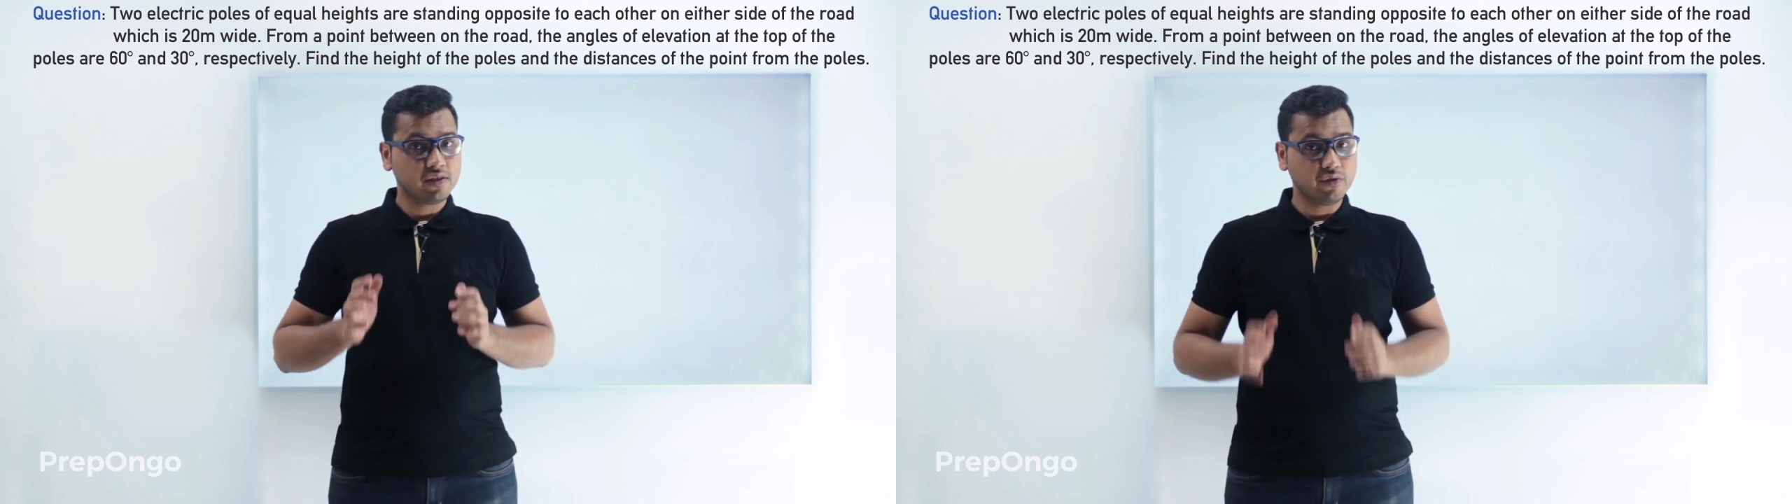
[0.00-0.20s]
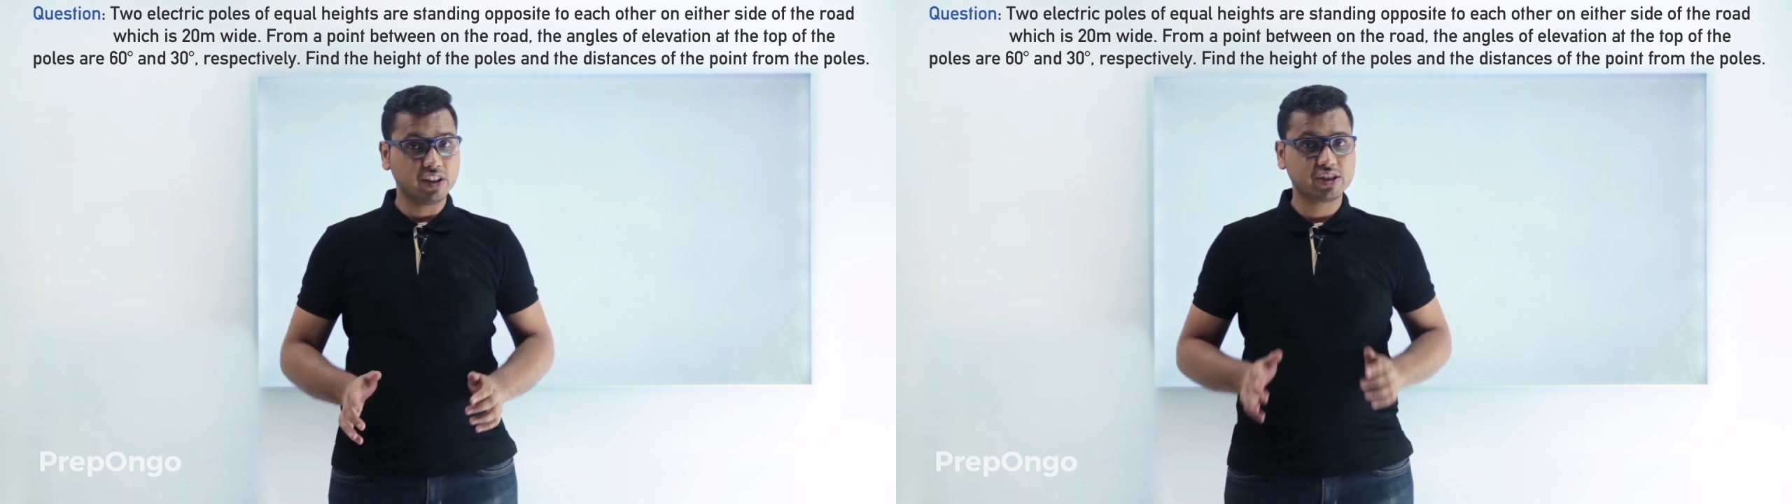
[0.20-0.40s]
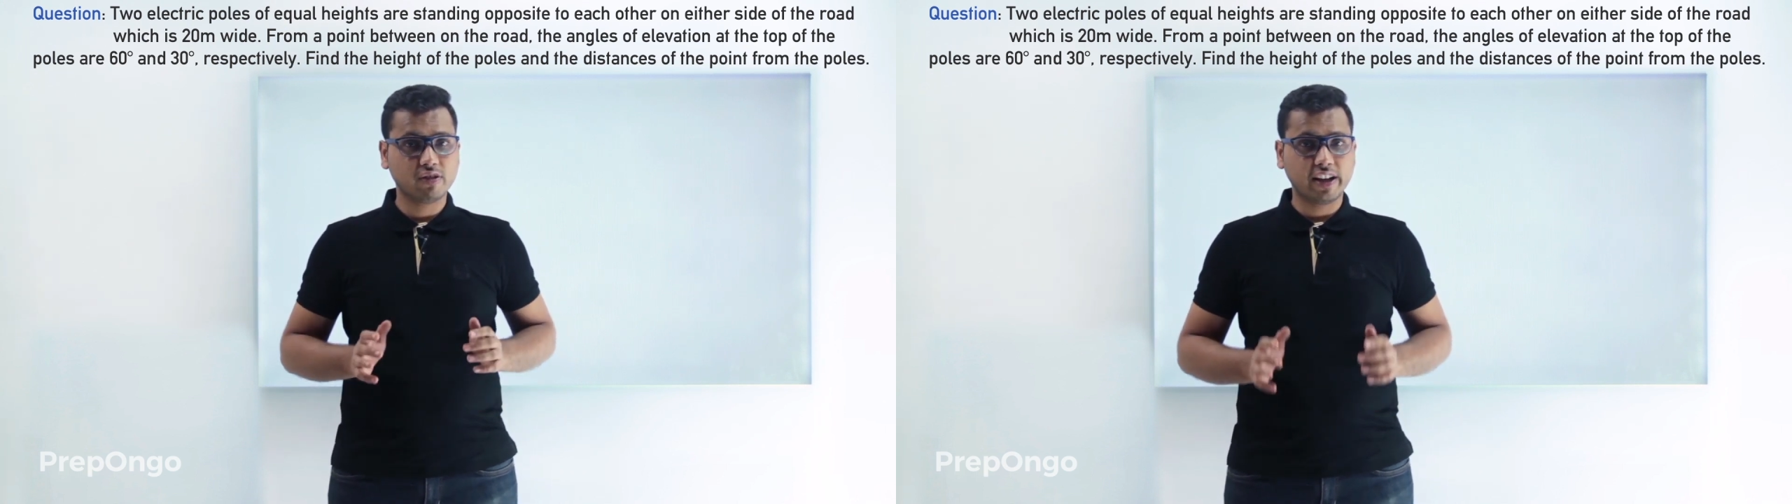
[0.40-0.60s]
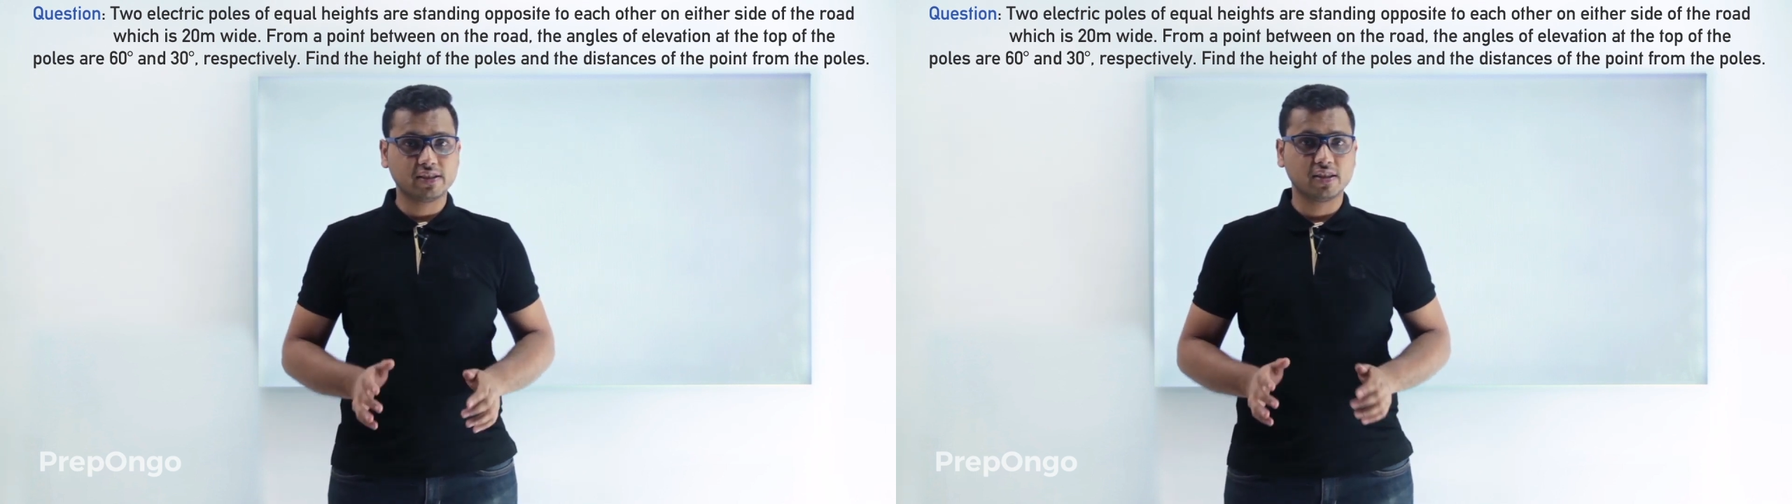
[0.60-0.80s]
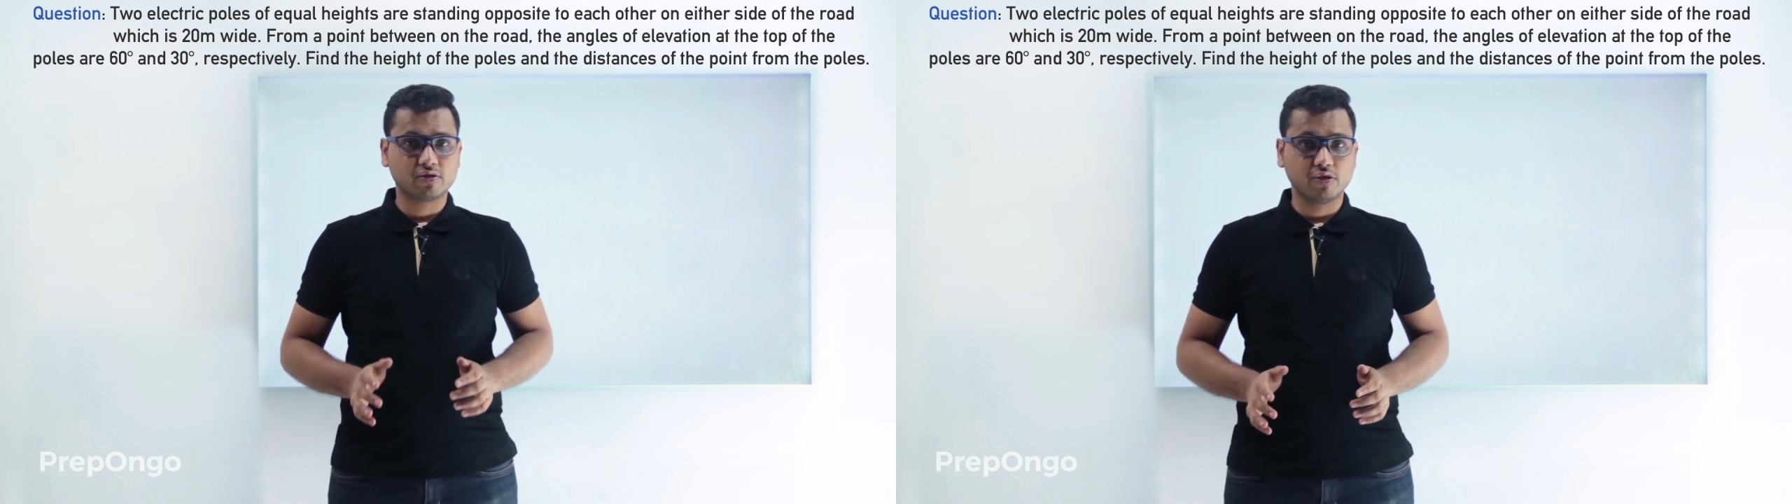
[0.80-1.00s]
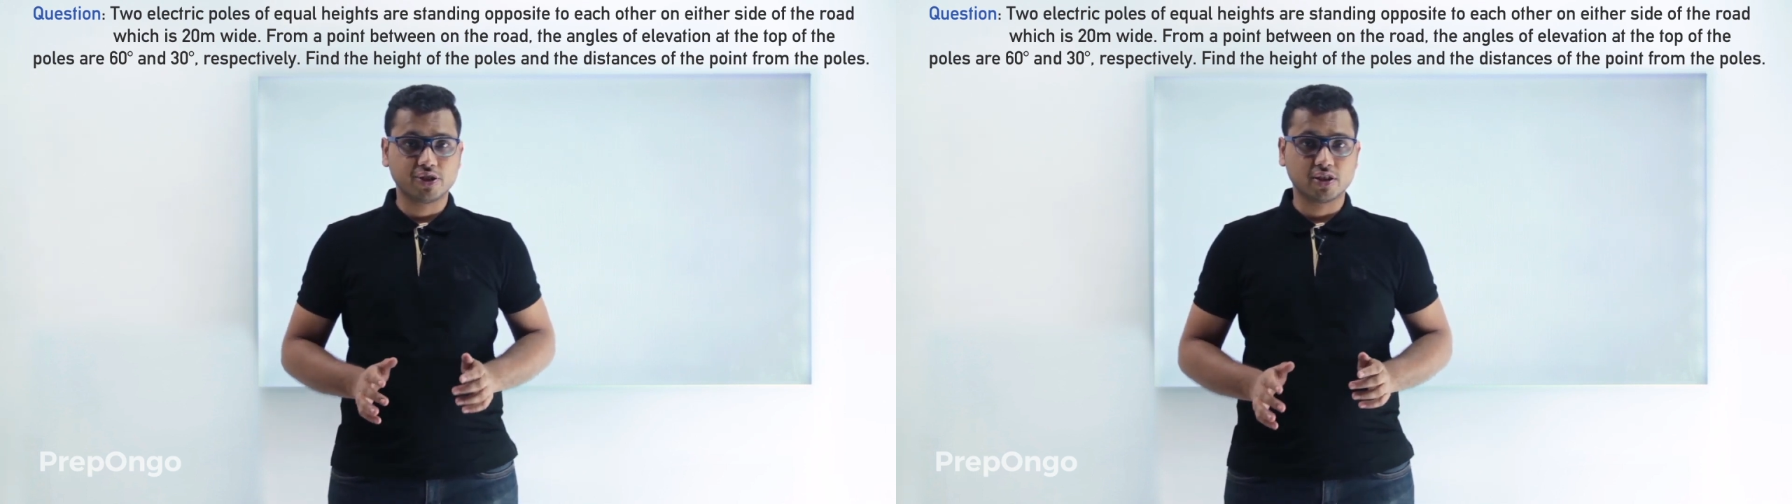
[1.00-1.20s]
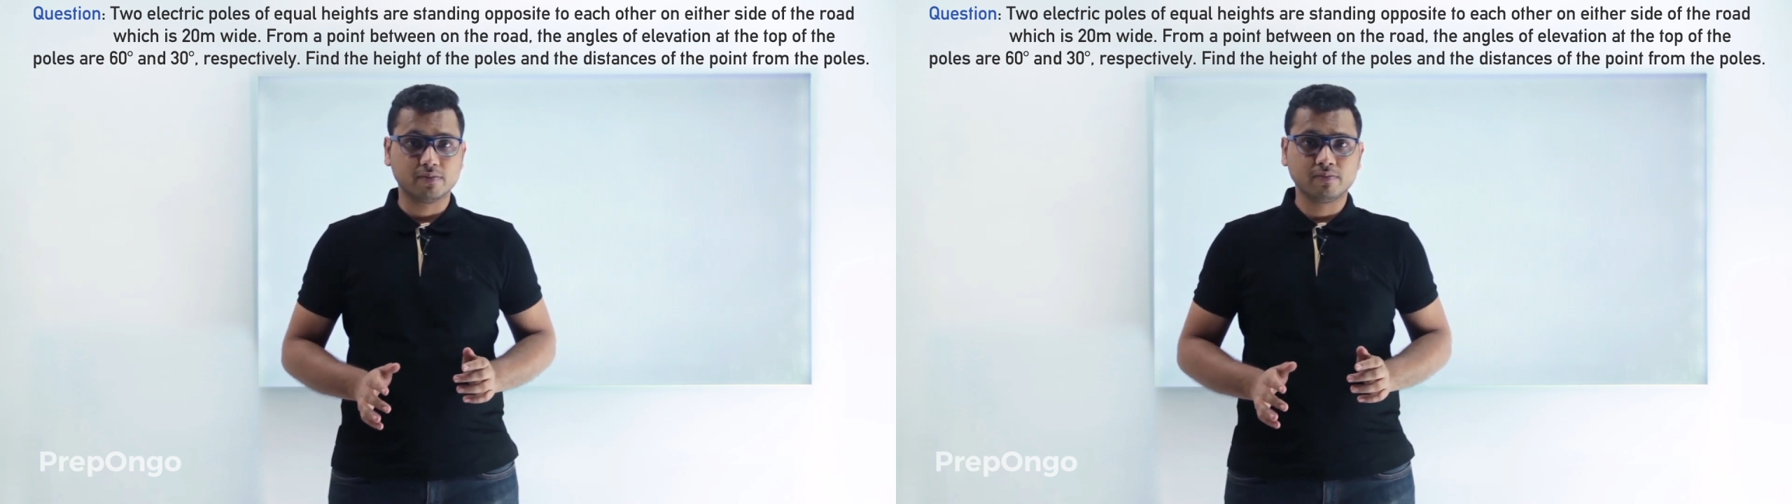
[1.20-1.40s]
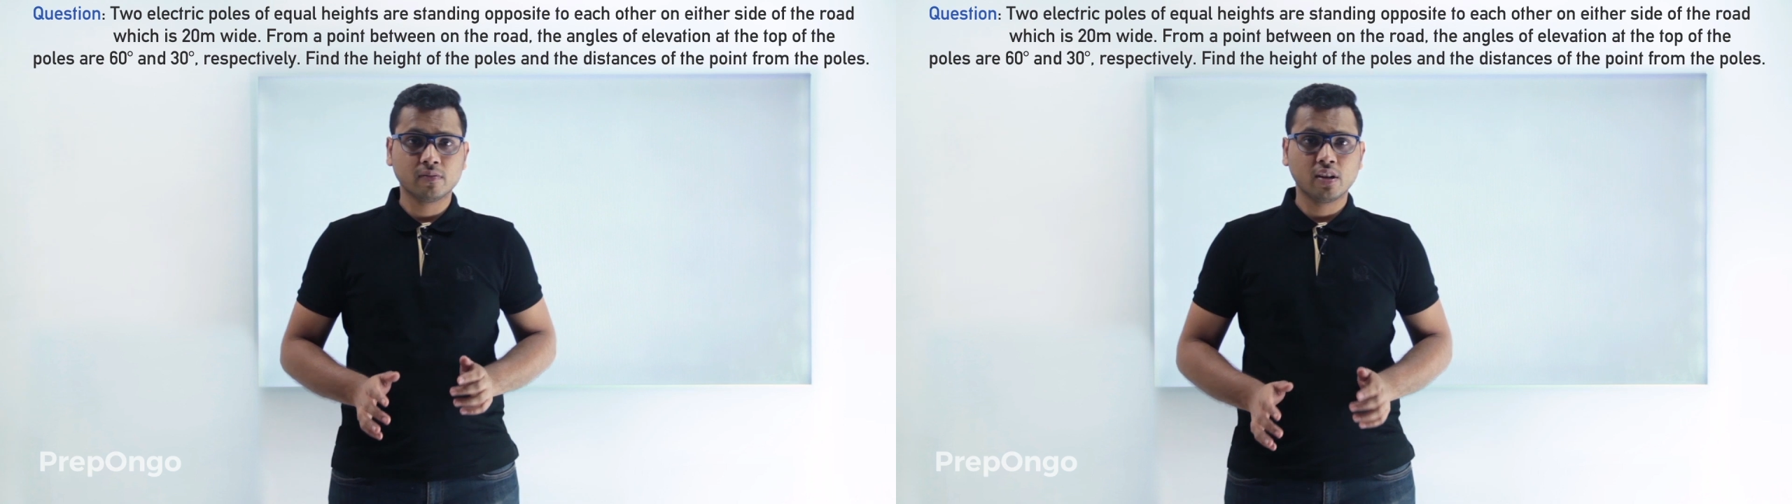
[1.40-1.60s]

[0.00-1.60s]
visualize this question.